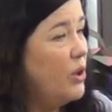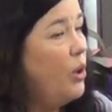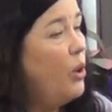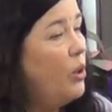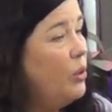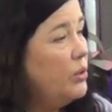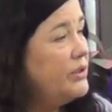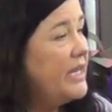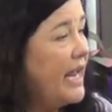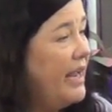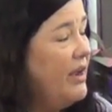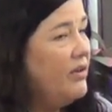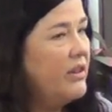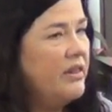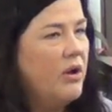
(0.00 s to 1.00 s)
whole
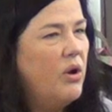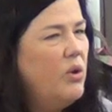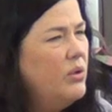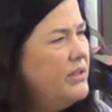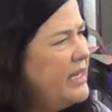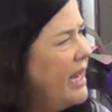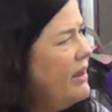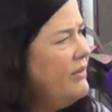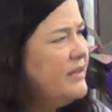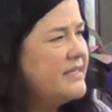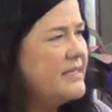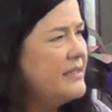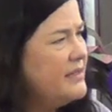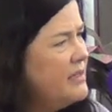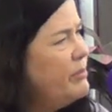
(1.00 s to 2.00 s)
town and the whole town is
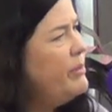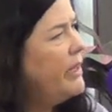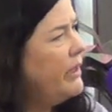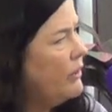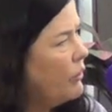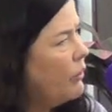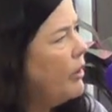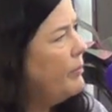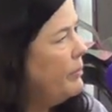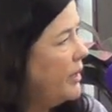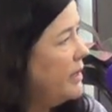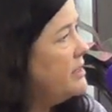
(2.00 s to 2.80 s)
a little bit grumpy